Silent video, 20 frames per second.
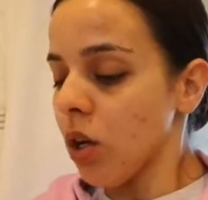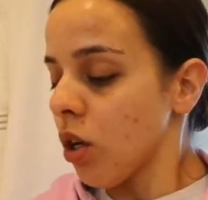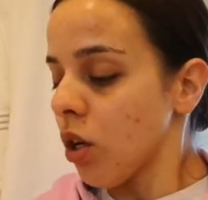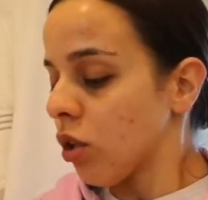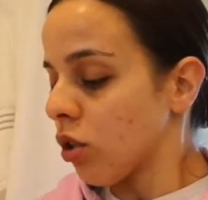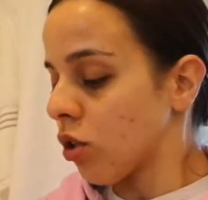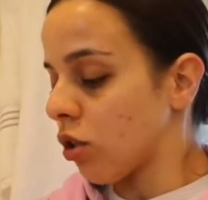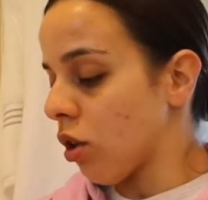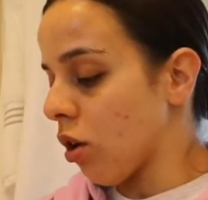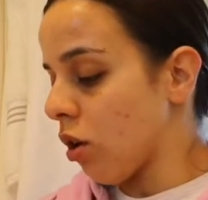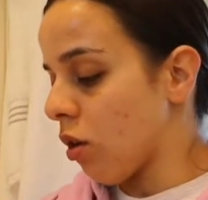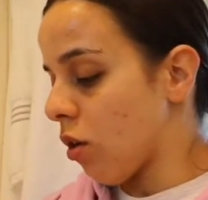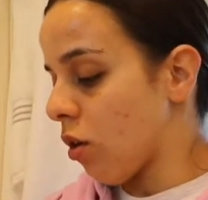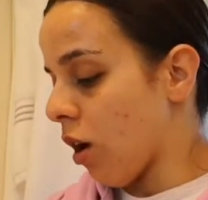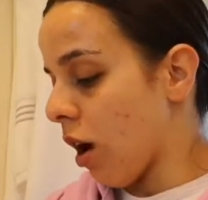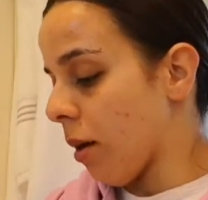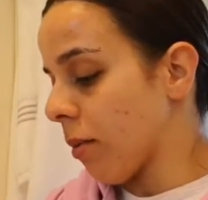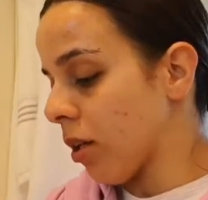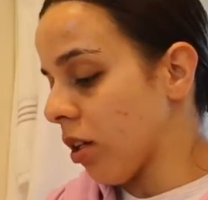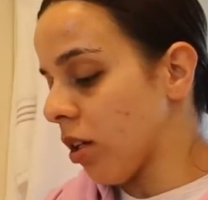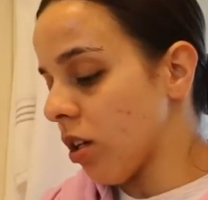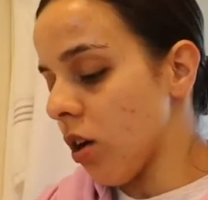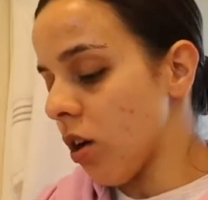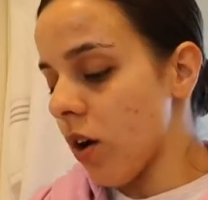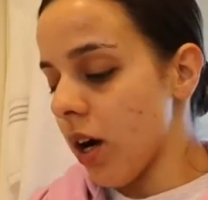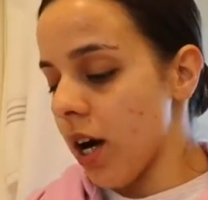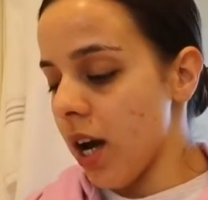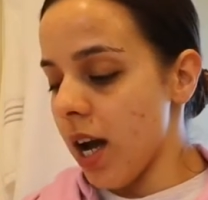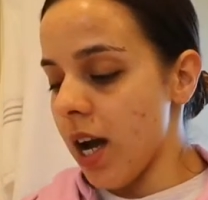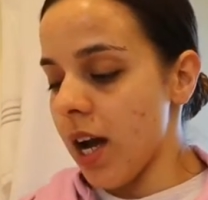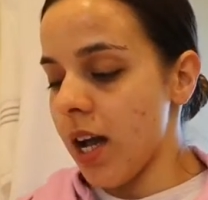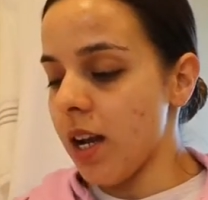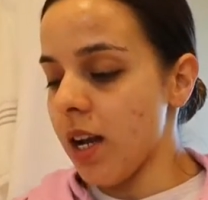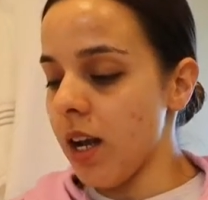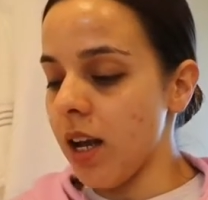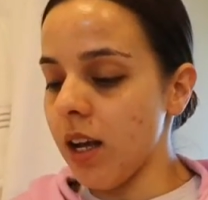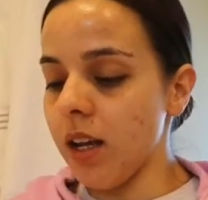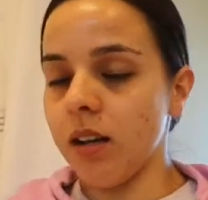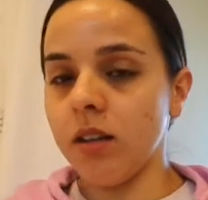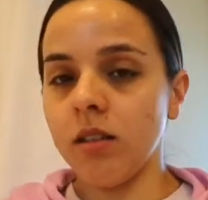So I'm gonna go ahead
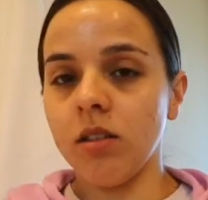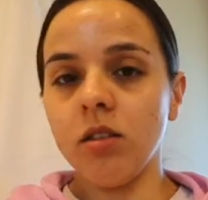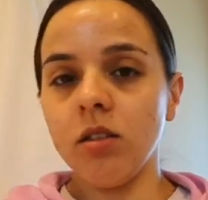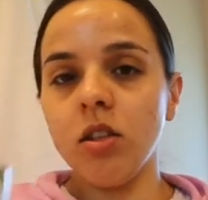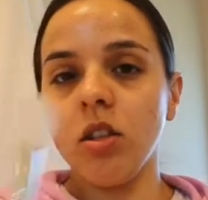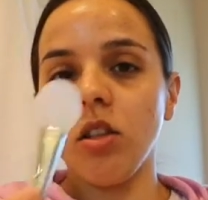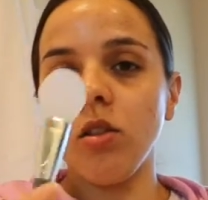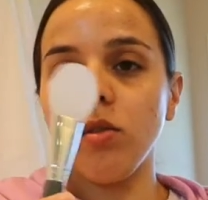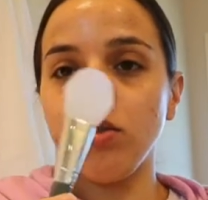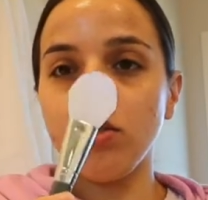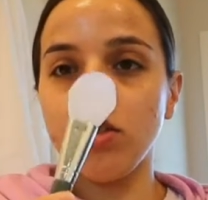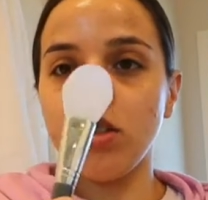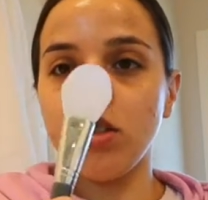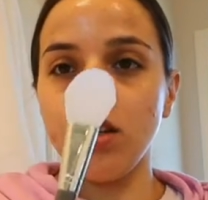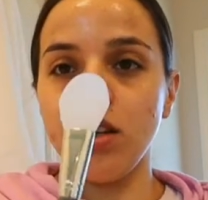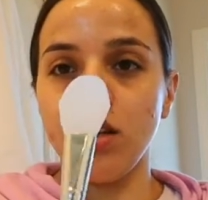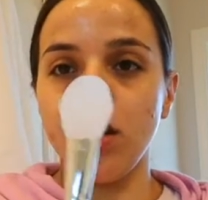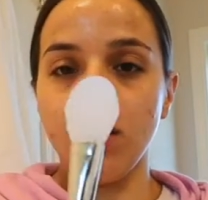and use